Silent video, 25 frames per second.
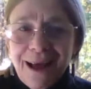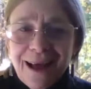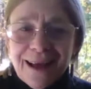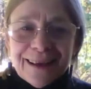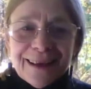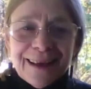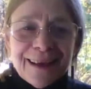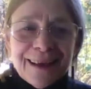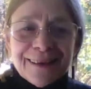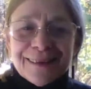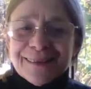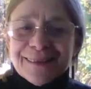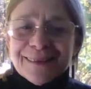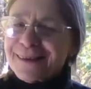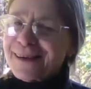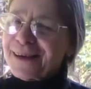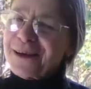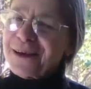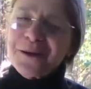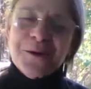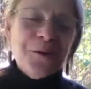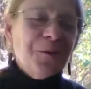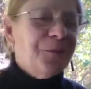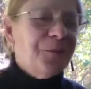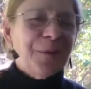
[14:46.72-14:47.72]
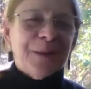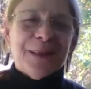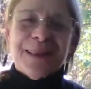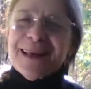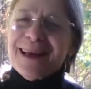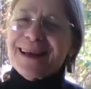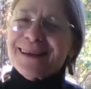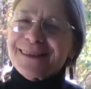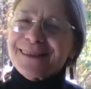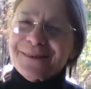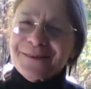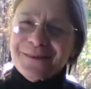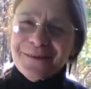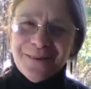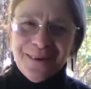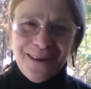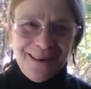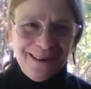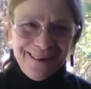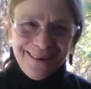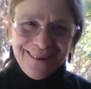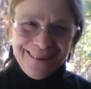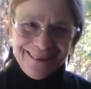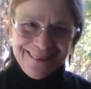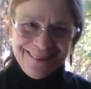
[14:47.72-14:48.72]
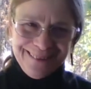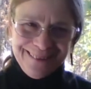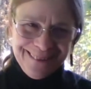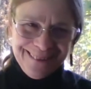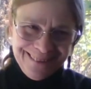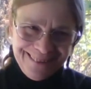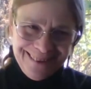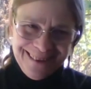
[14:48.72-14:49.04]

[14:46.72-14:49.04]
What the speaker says: I can't see you, but that's fine.